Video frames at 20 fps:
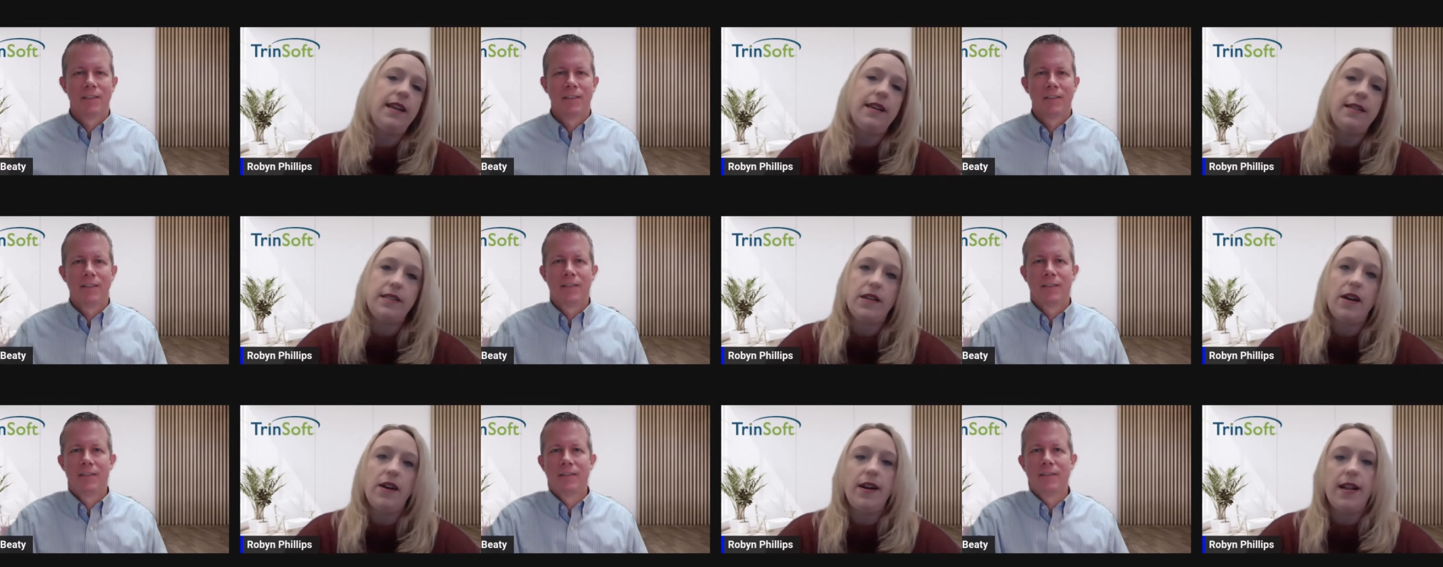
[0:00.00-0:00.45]
Speaker 1: get
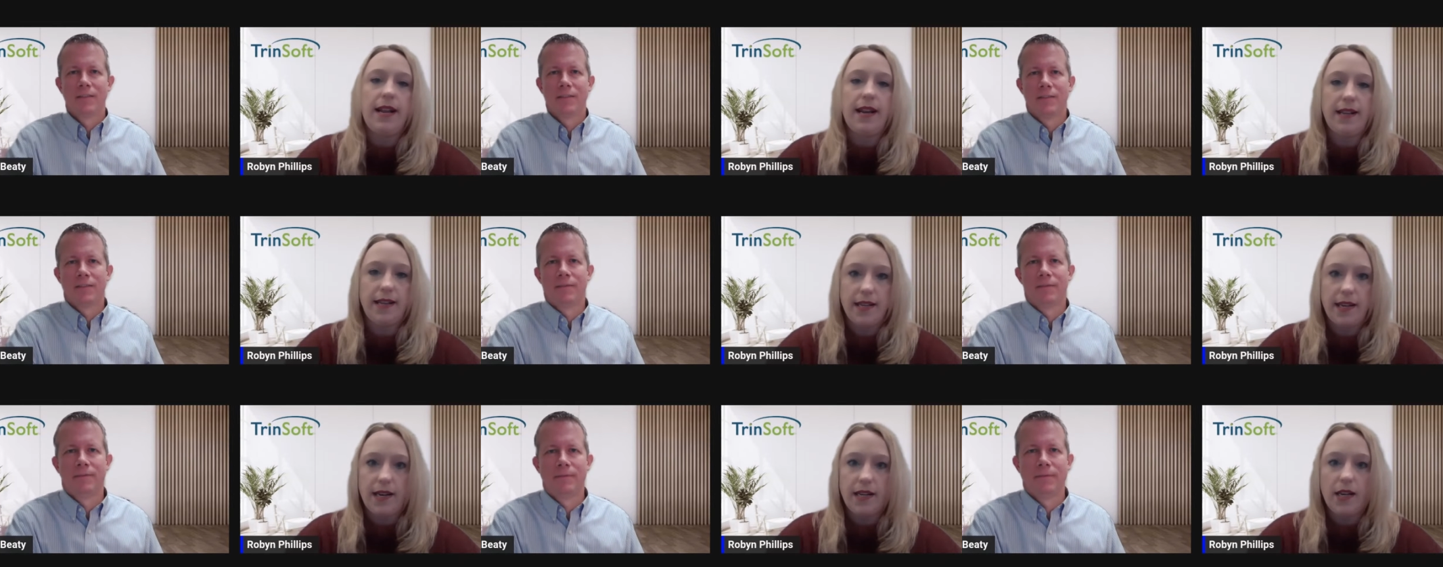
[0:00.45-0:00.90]
us started
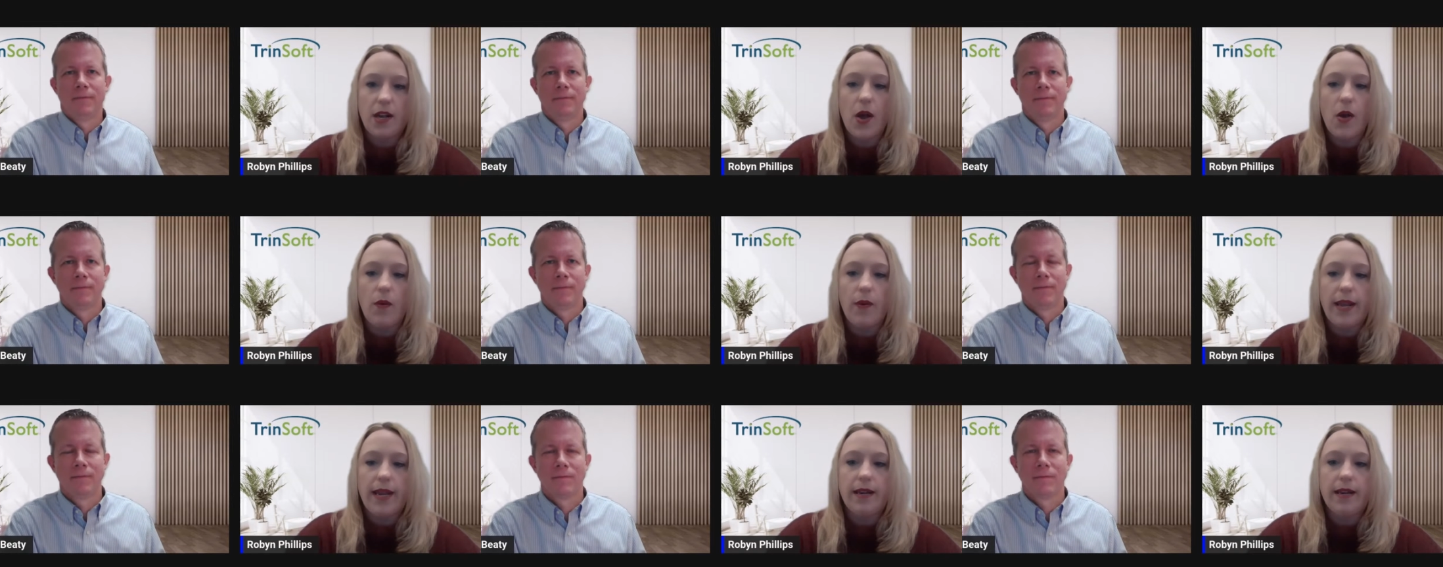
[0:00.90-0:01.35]
and get it
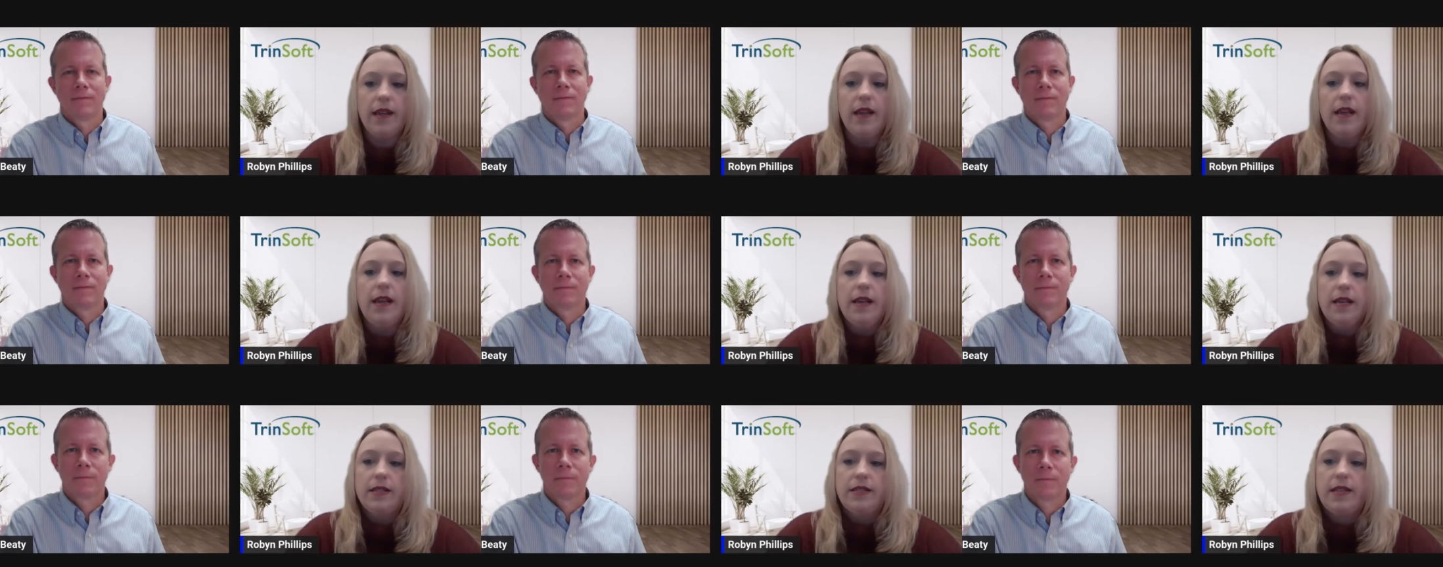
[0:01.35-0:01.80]
going
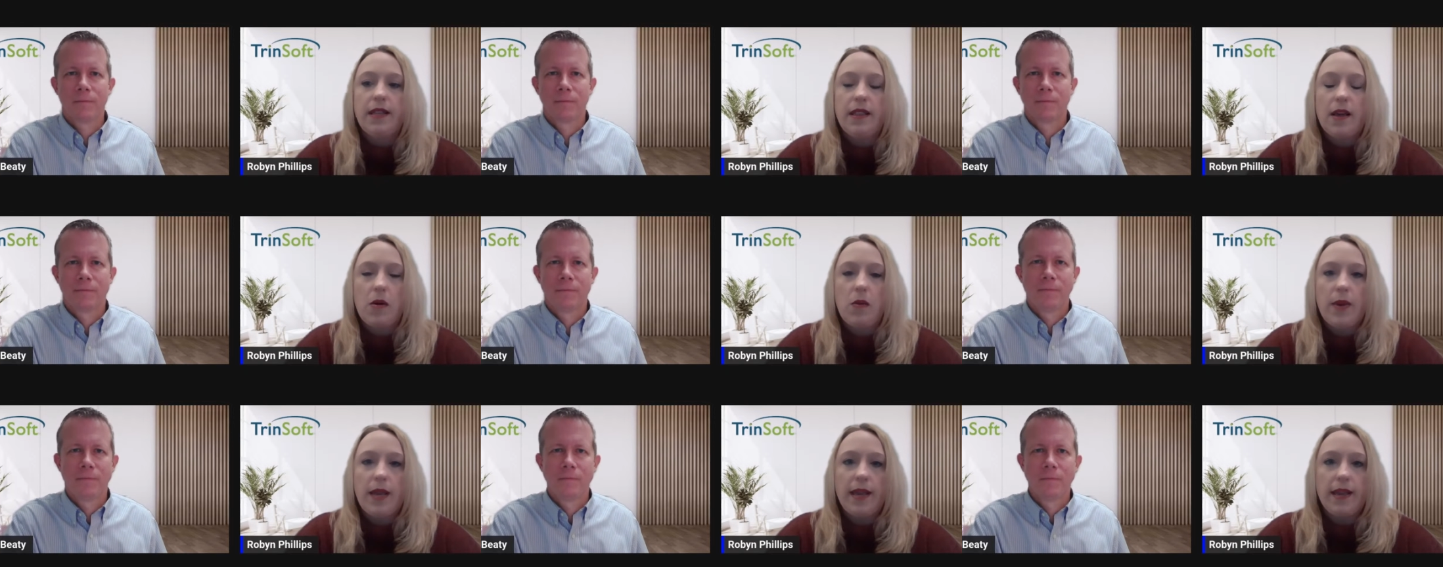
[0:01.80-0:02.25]
so
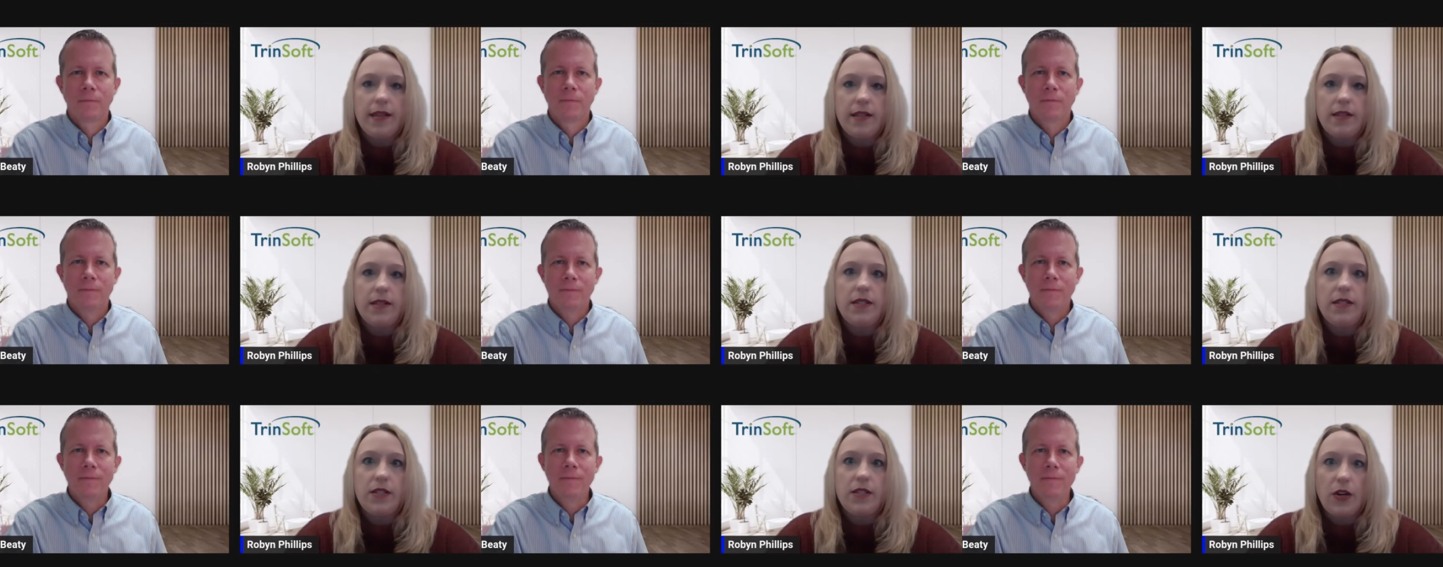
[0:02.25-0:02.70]
that we
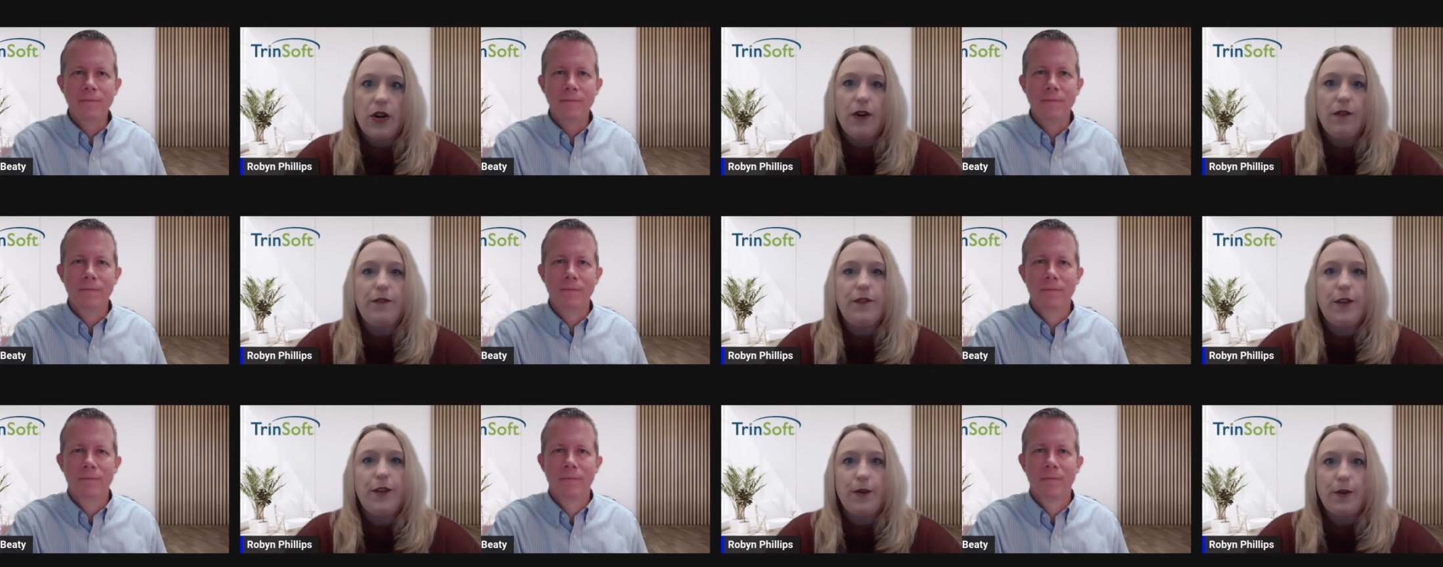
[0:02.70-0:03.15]
can
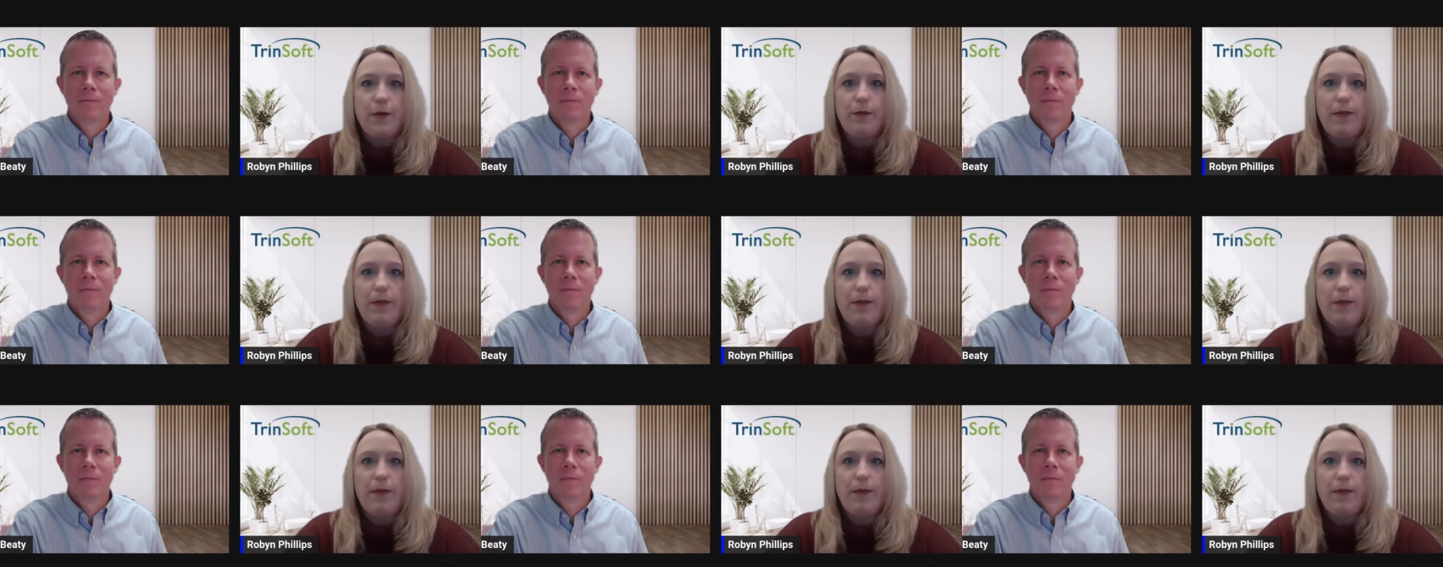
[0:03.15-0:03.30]
serve you